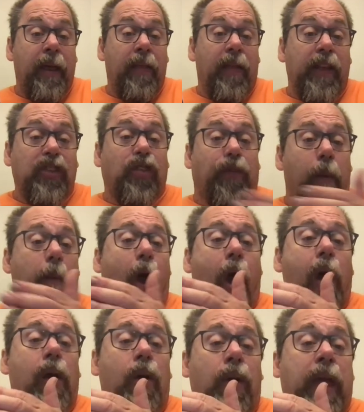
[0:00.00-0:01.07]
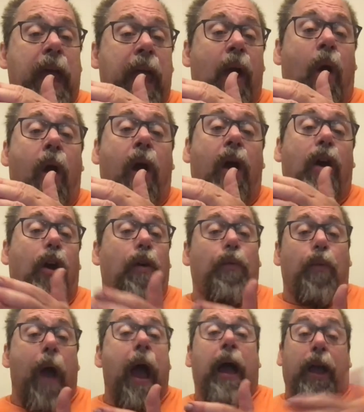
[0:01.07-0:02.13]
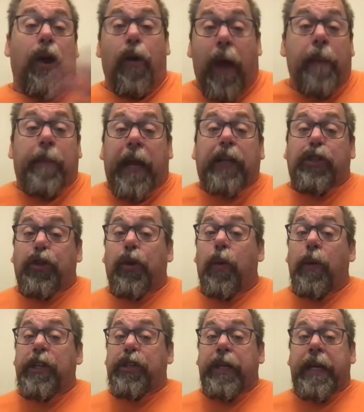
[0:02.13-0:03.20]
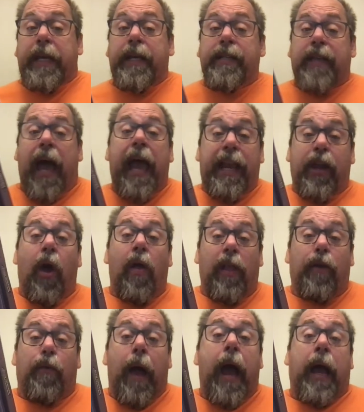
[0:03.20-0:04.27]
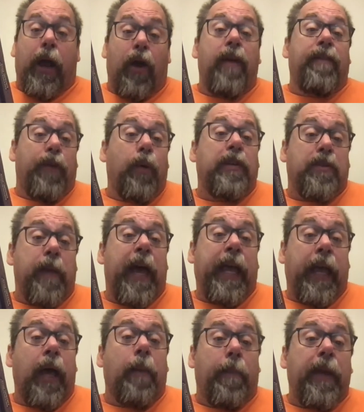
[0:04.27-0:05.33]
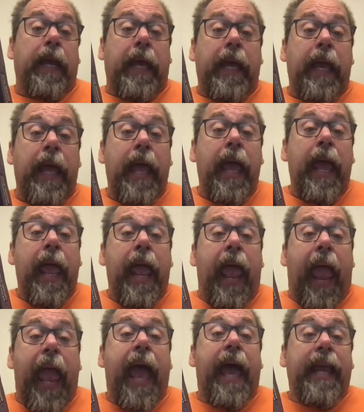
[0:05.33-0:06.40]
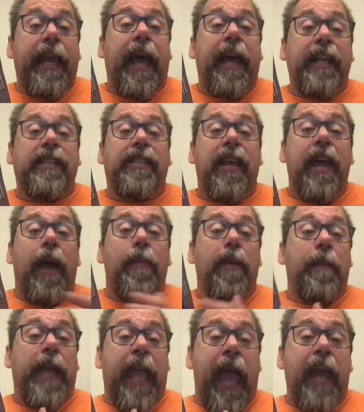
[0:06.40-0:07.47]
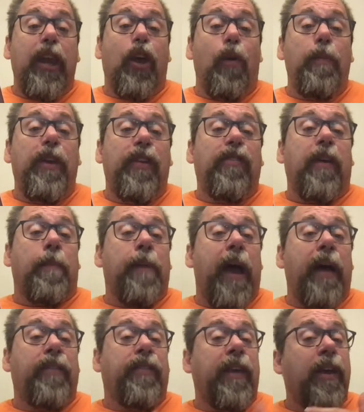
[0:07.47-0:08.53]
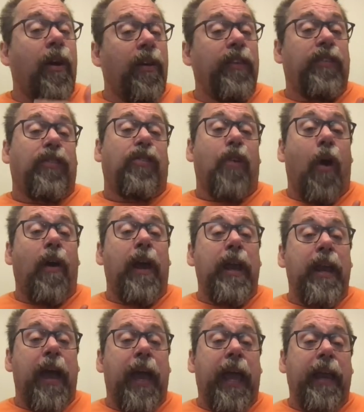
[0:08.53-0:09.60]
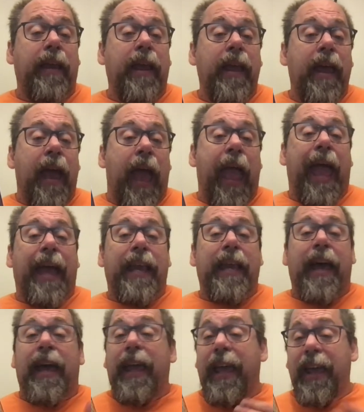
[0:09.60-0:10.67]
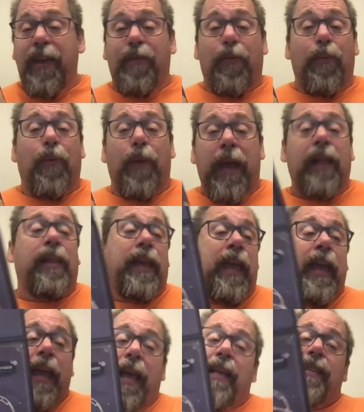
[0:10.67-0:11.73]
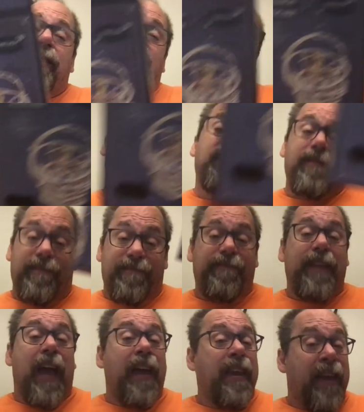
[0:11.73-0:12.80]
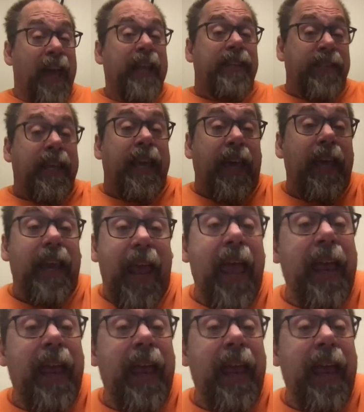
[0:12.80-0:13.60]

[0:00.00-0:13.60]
This is from ROKR or Rocker. I'm not sure which it is. I'd call it Rocker if it was my company. And uh, it's and the mechanical music box. They call it Starry Night, and uh, it really is a nice kit.